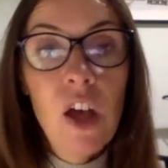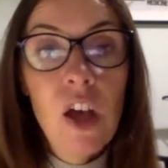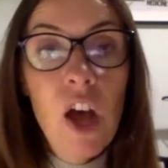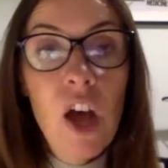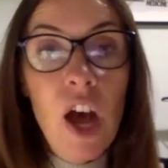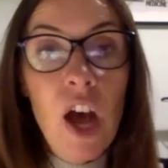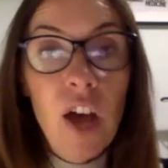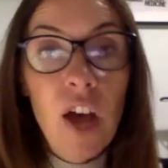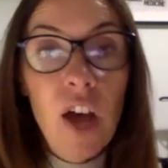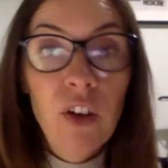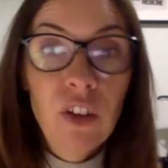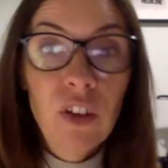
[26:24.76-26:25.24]

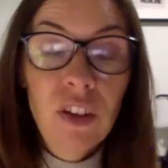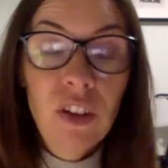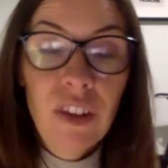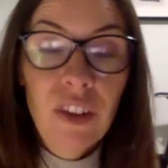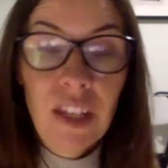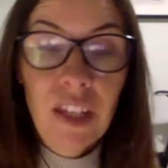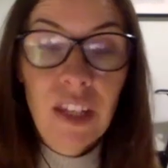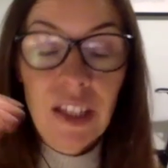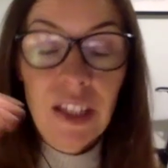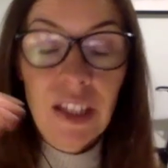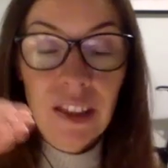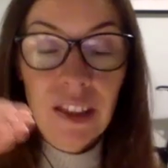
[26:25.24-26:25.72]
Another
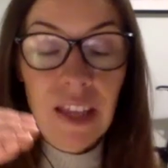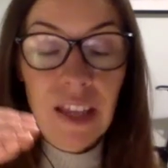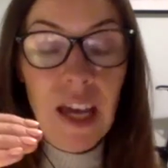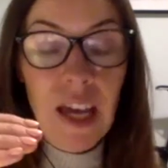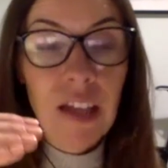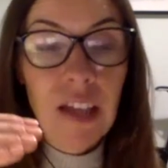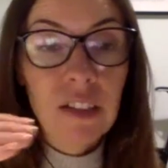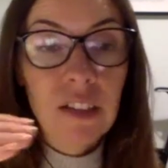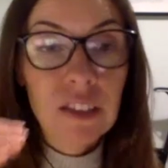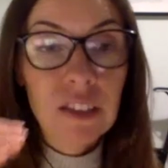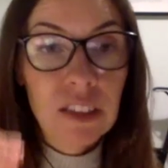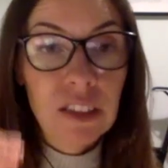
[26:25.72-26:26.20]
thing
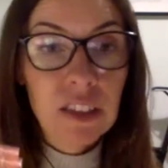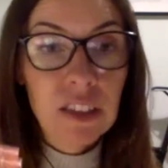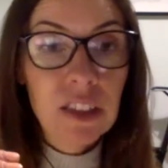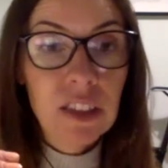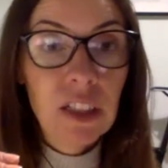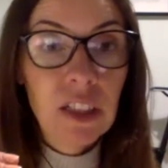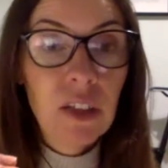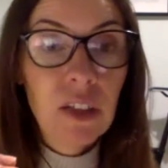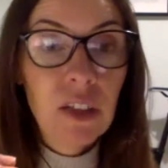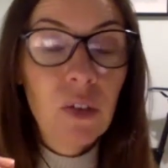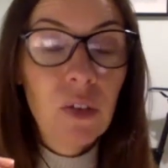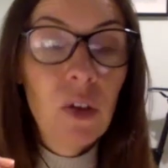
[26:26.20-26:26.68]
then to
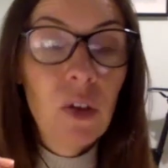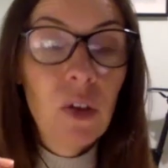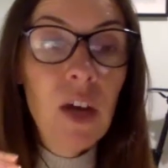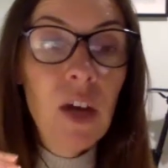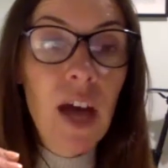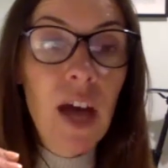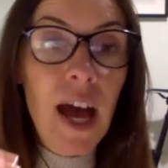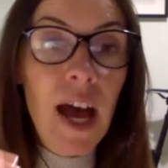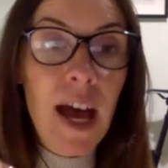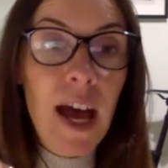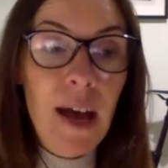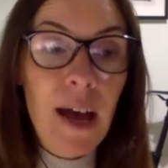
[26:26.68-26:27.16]
do,
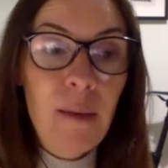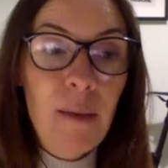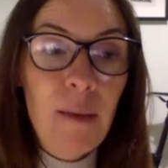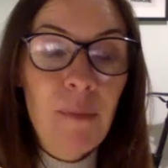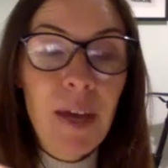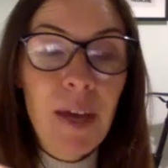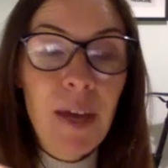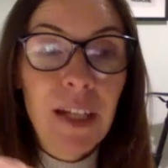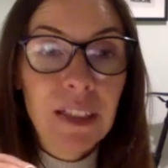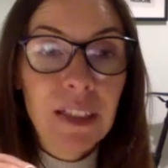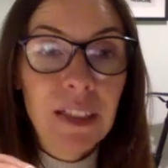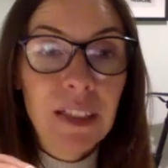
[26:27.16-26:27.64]
um,
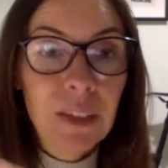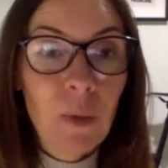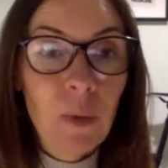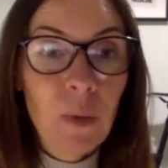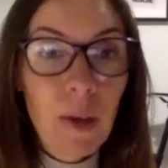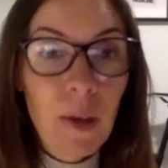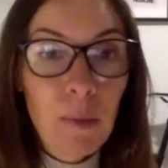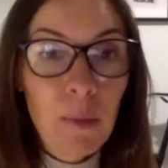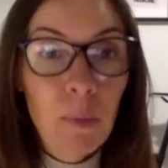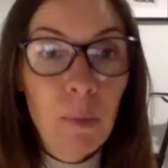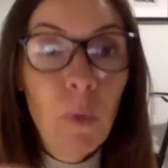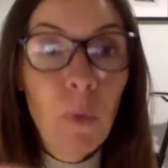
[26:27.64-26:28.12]
and it's quite
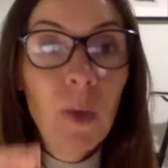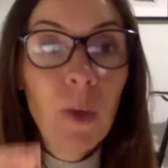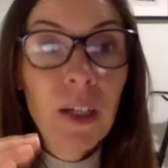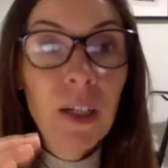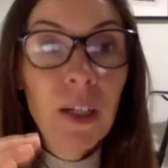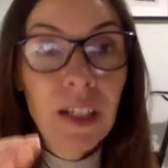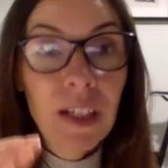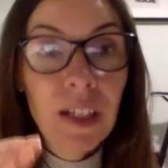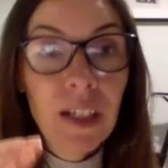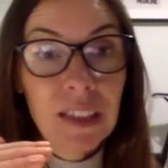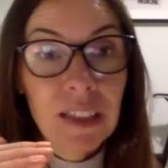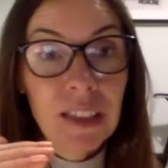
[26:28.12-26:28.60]
important,
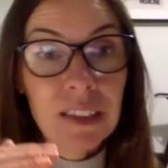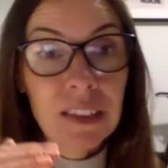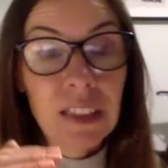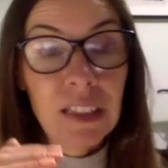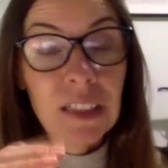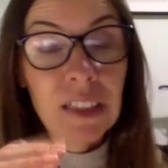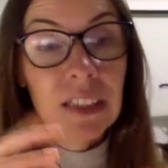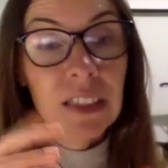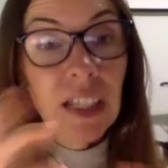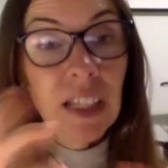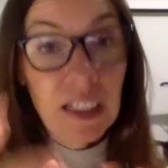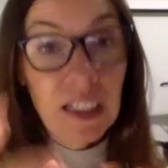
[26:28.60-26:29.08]
is
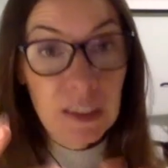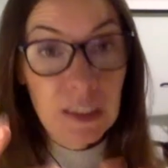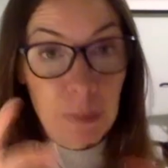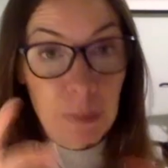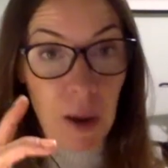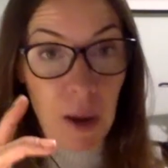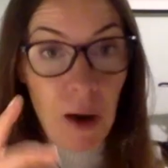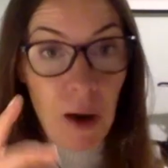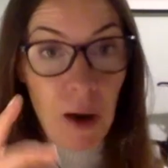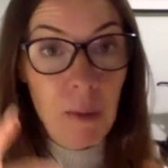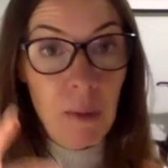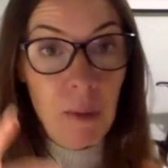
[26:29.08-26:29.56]
to
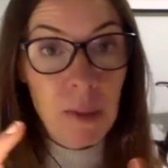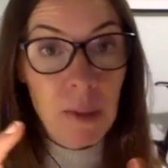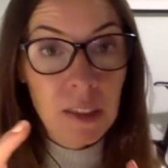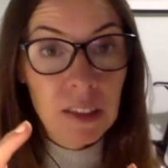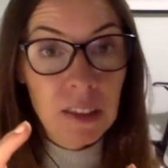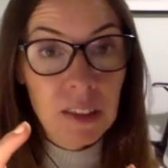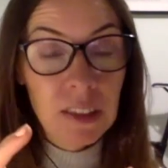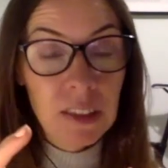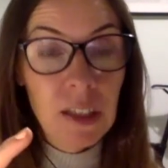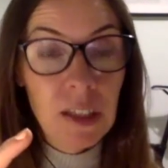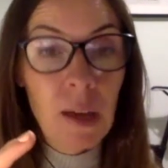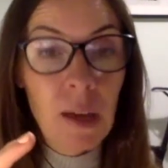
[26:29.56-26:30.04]
experiment
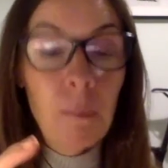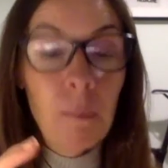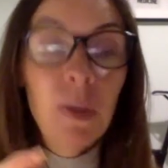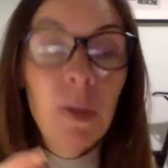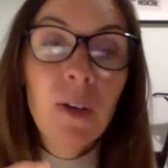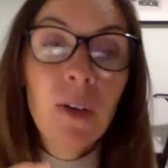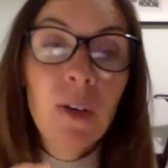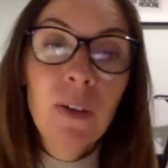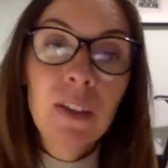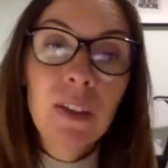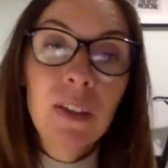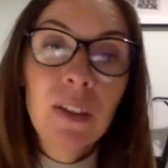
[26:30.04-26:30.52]

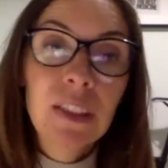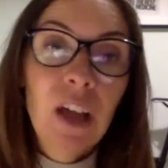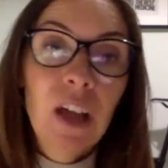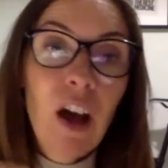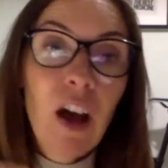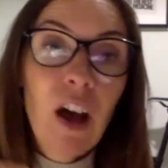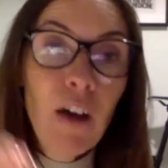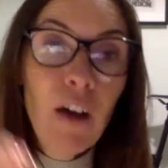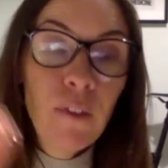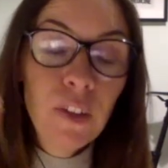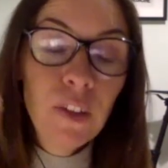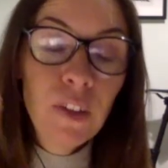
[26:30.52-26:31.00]
because
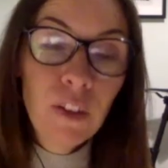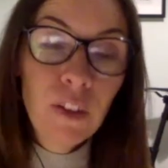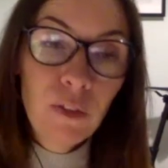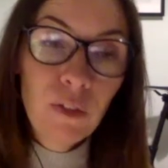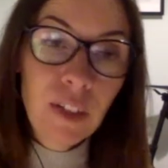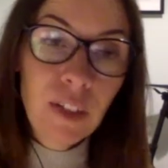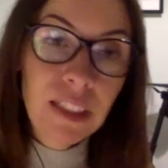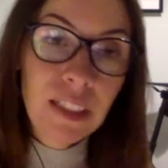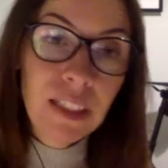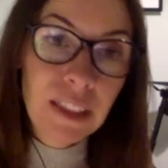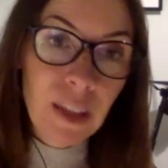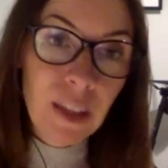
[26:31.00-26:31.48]
often the
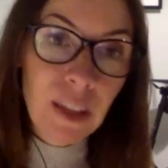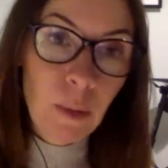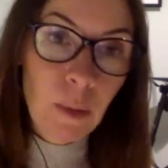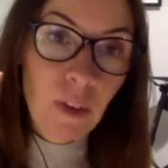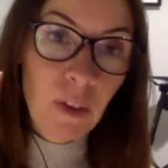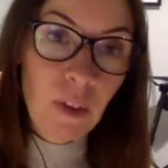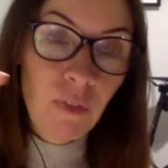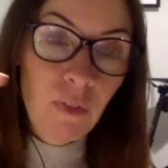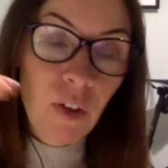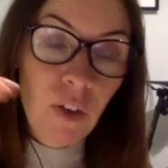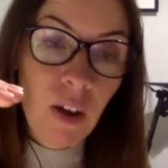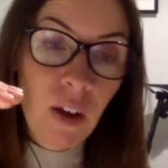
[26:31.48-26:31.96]
reason that we
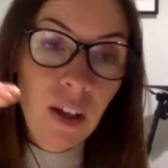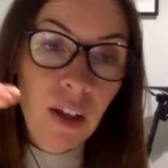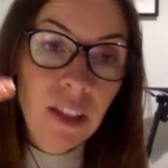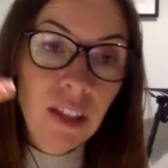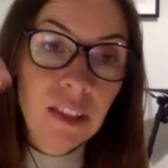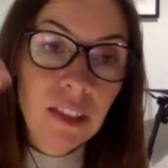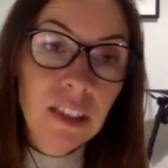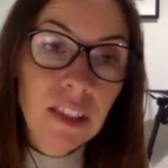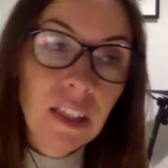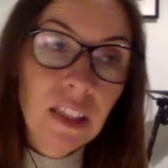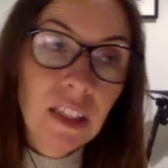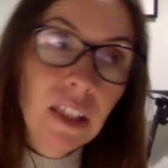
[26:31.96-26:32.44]
find
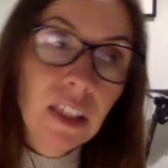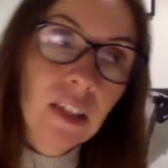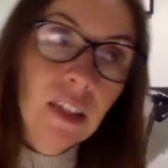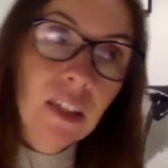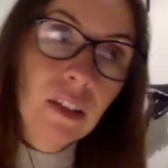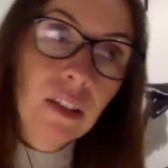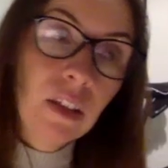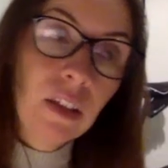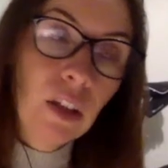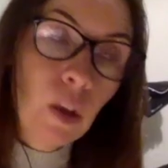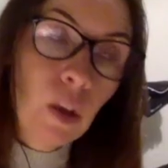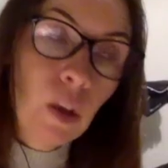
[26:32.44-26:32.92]

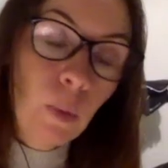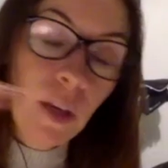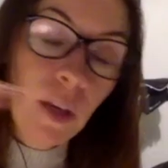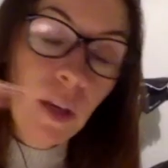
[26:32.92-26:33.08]
you know we